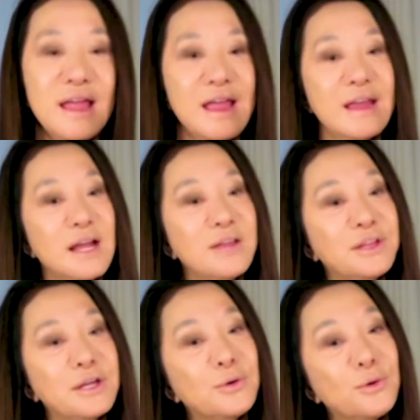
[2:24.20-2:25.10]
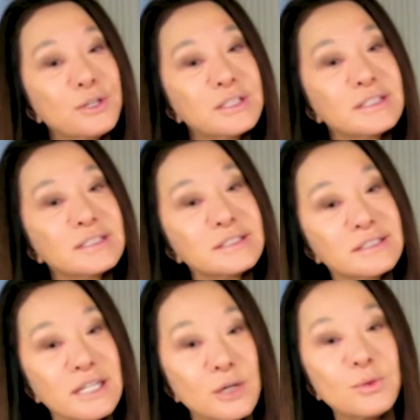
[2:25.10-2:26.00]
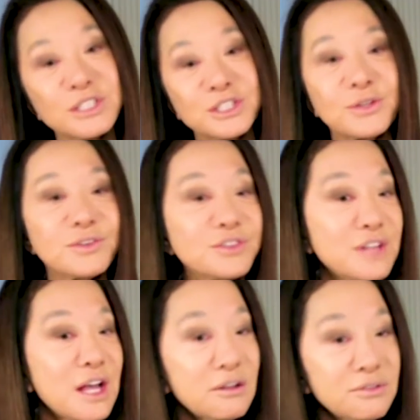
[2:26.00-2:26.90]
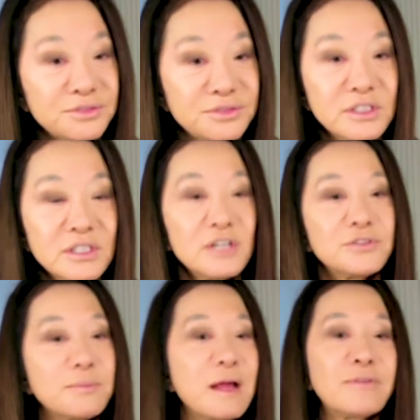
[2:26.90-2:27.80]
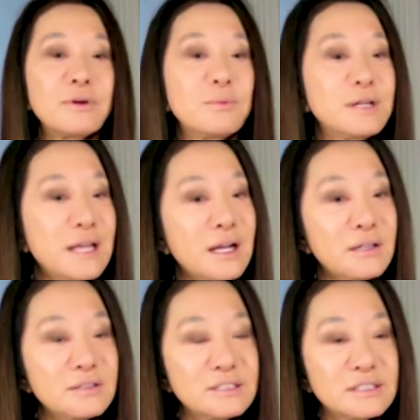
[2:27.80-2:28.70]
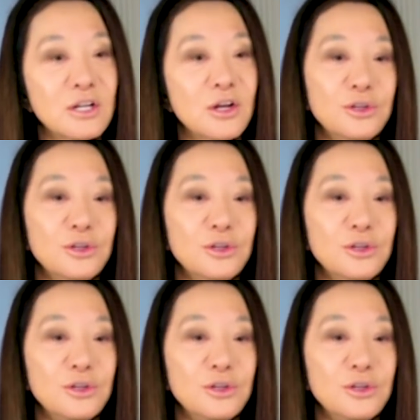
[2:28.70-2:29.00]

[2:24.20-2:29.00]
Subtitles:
And I think in order to distinguish yourself from everyone else,